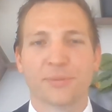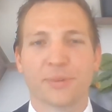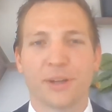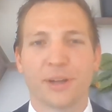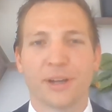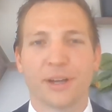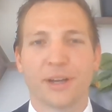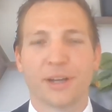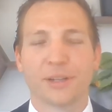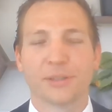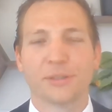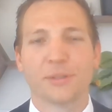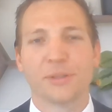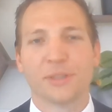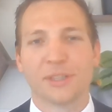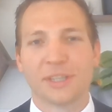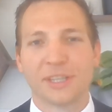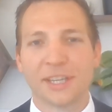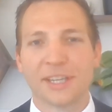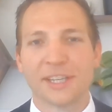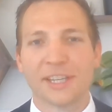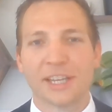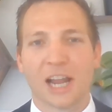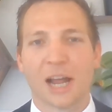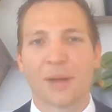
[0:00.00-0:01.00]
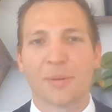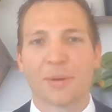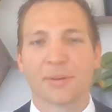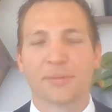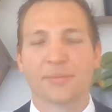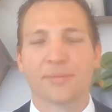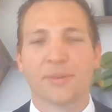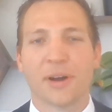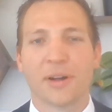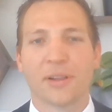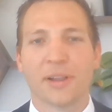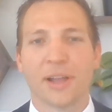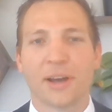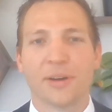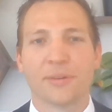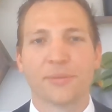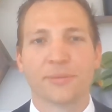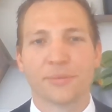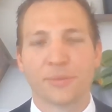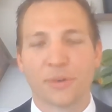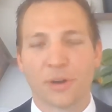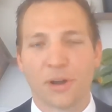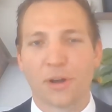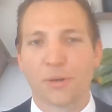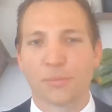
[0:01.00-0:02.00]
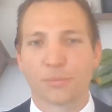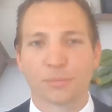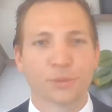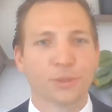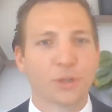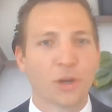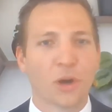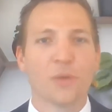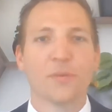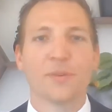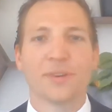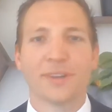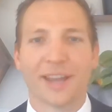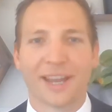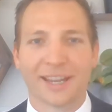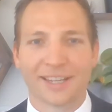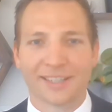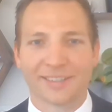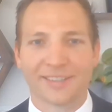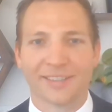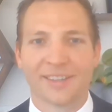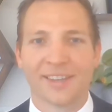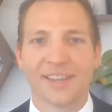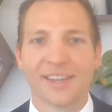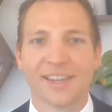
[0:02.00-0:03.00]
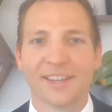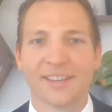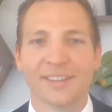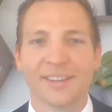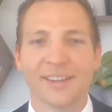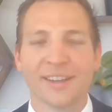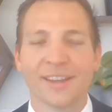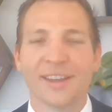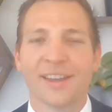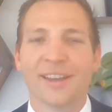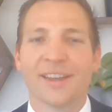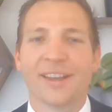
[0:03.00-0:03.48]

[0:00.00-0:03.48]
to the economic fallout from COVID-19.